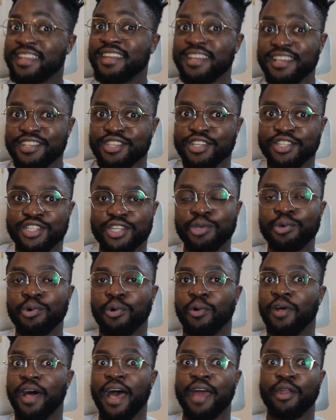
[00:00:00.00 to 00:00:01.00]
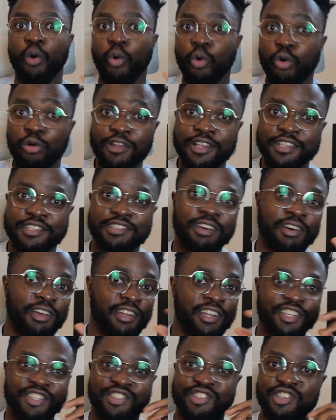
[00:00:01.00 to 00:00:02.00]
it is a tool, and all it's
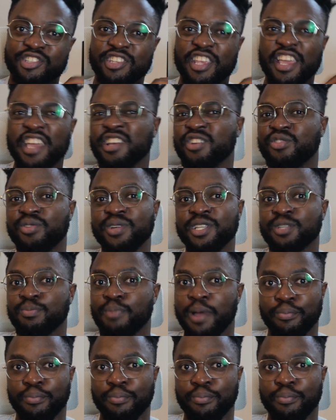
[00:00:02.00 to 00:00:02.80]
done is just increase